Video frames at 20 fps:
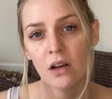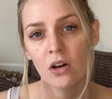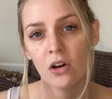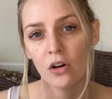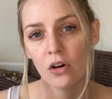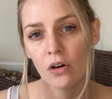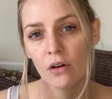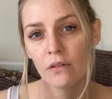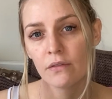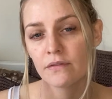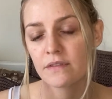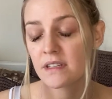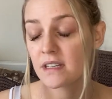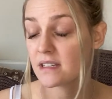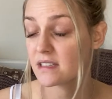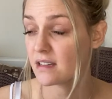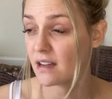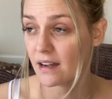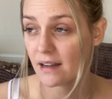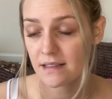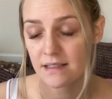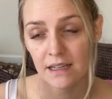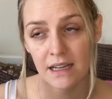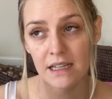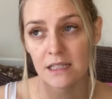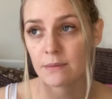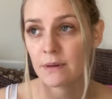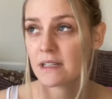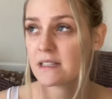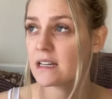of societal
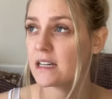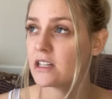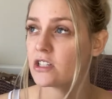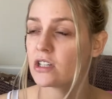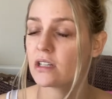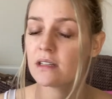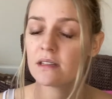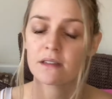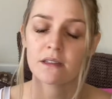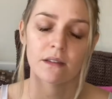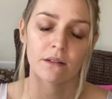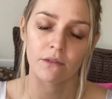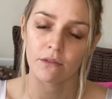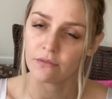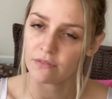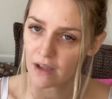expectations and